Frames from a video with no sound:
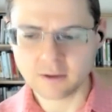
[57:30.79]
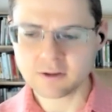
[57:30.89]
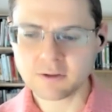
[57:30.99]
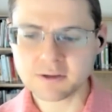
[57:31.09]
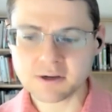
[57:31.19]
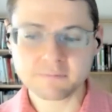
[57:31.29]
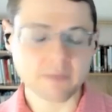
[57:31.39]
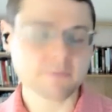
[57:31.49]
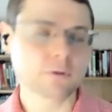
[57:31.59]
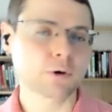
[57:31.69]
So these are
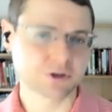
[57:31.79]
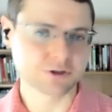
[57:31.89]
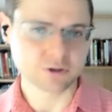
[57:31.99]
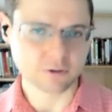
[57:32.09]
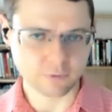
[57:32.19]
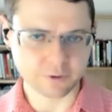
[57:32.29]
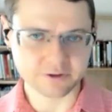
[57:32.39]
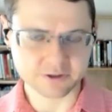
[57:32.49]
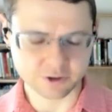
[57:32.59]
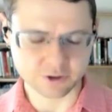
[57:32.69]
five questions to avoid
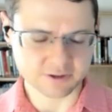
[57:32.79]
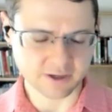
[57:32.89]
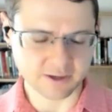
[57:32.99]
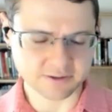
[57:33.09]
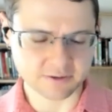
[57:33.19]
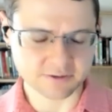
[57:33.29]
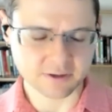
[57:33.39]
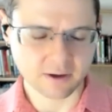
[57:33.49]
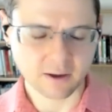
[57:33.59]
decision disasters.